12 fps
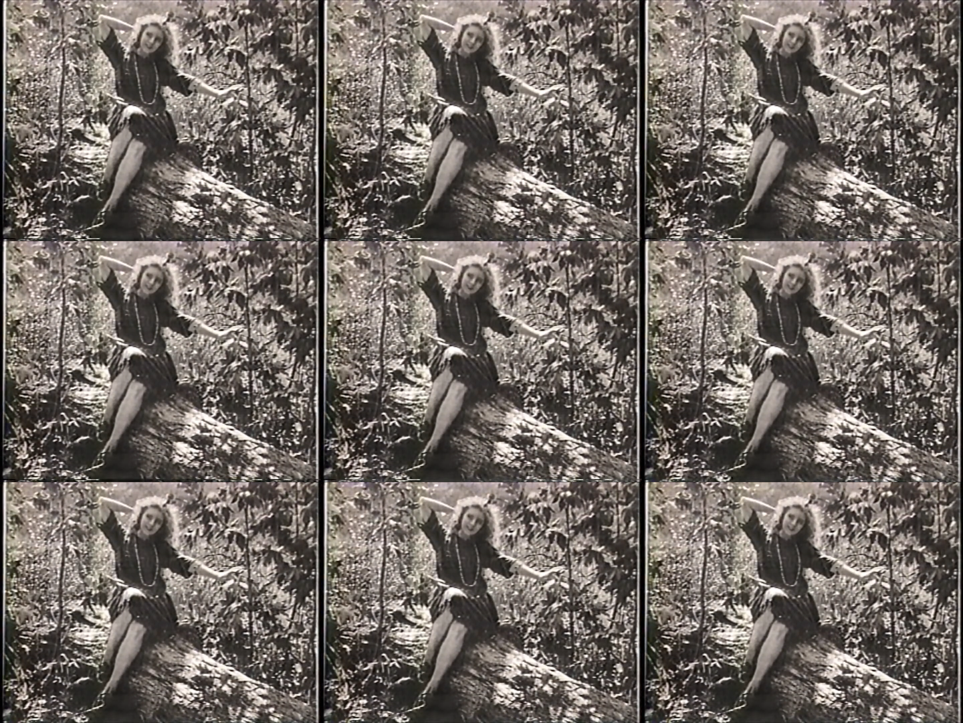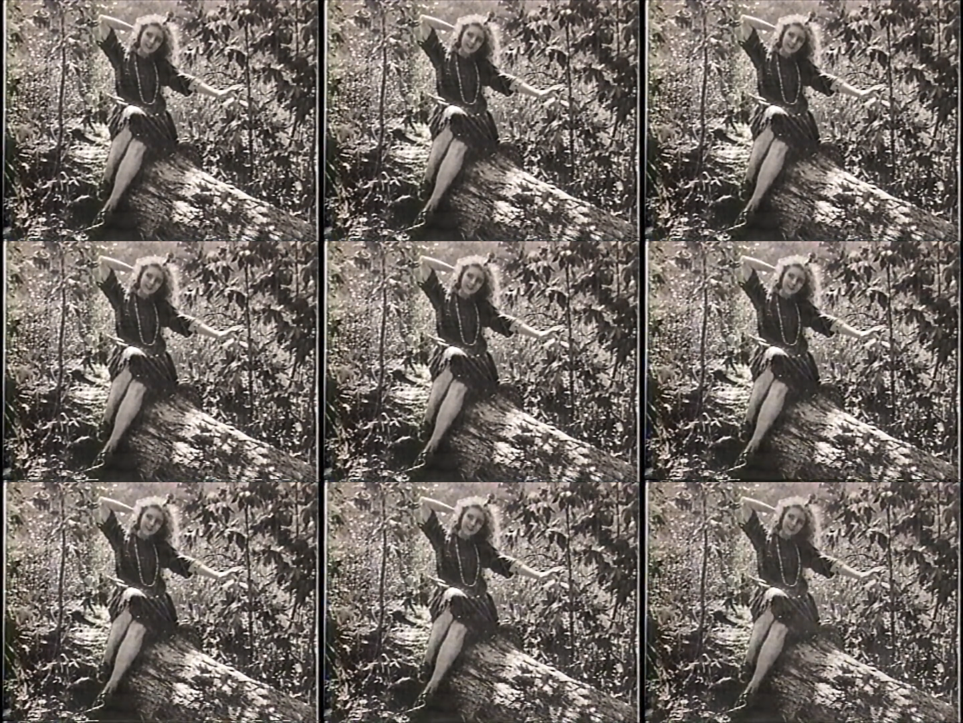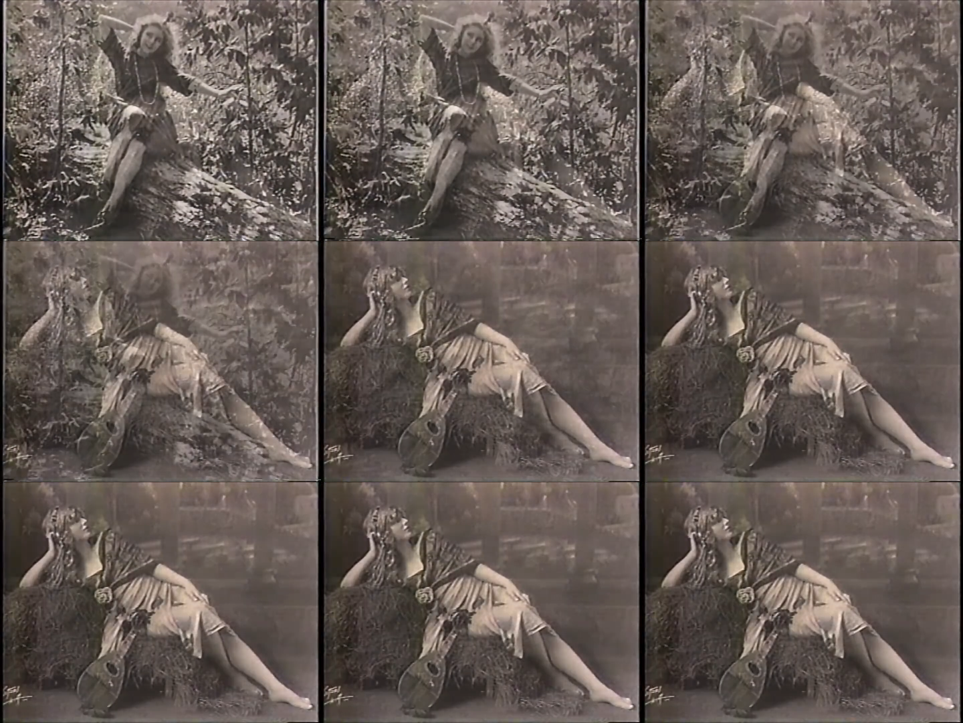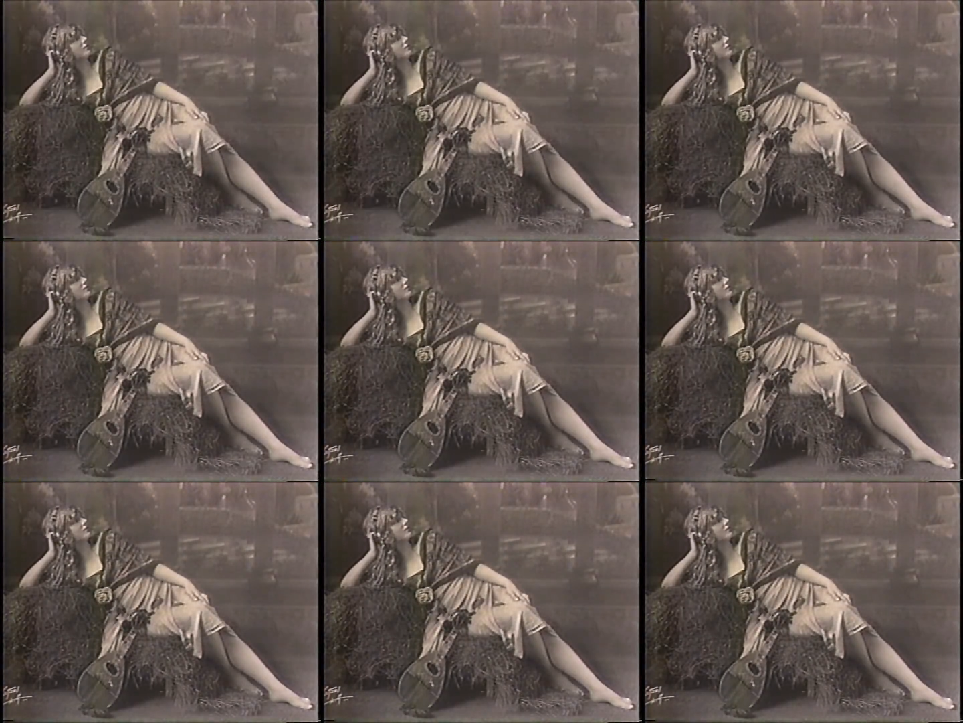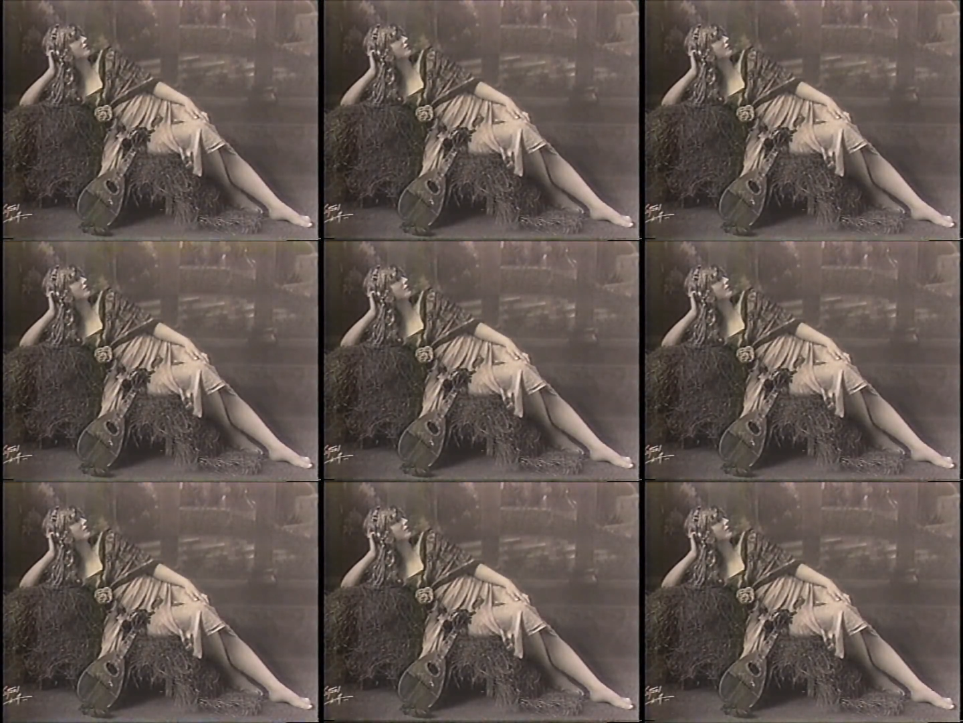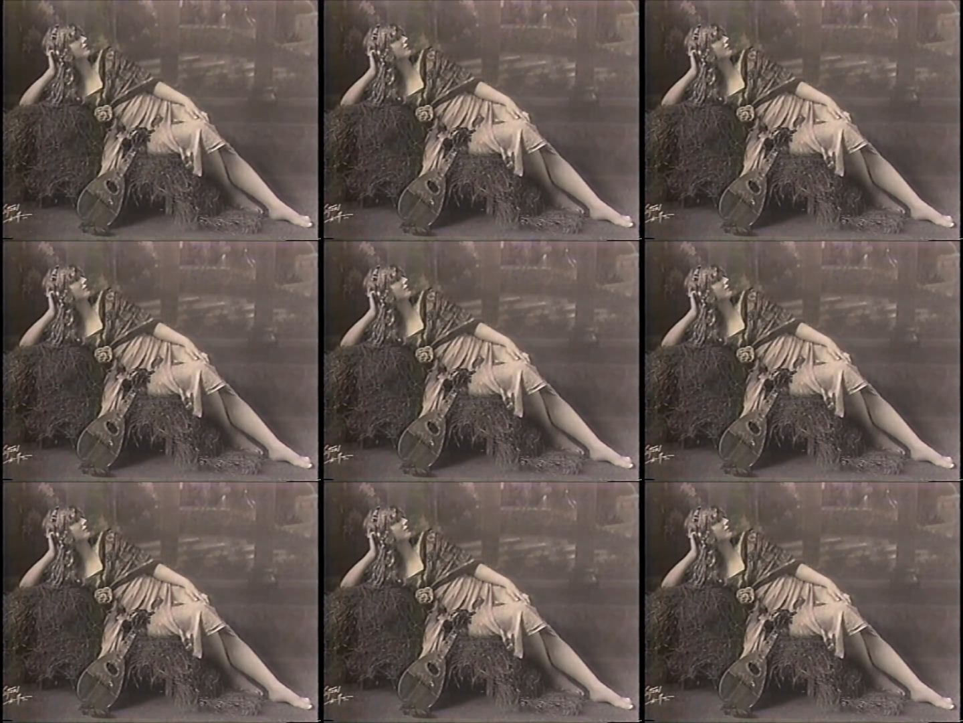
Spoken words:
(no speaker visible)